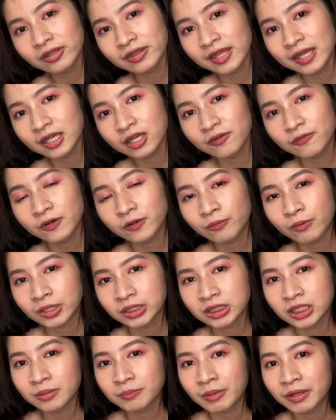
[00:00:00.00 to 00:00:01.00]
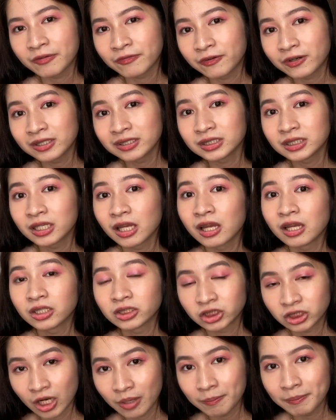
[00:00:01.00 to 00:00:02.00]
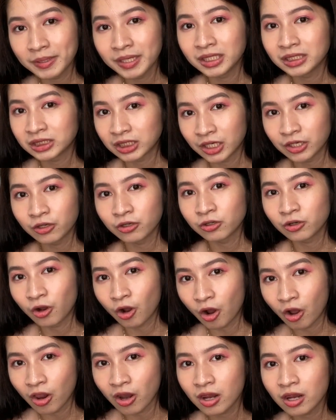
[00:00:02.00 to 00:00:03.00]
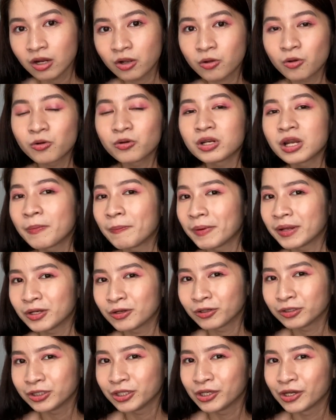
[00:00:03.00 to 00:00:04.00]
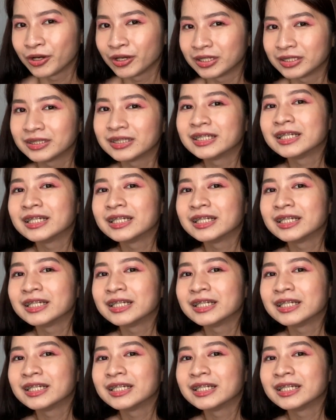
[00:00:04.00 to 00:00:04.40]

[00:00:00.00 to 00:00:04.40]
thank you for watching my first Shopee try-on haul. Kung napanood nyo yun.